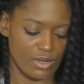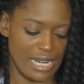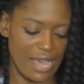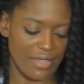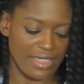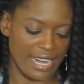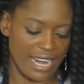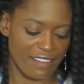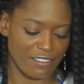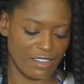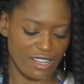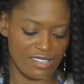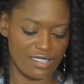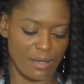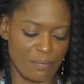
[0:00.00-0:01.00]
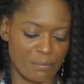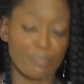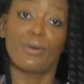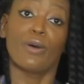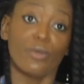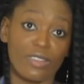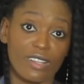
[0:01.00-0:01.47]
now that I've cut up
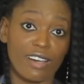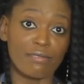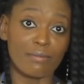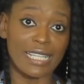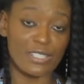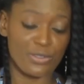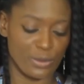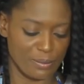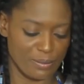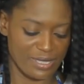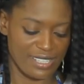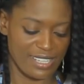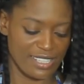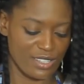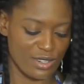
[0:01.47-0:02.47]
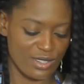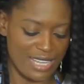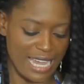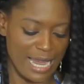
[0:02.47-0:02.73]
both of my sweet potatoes,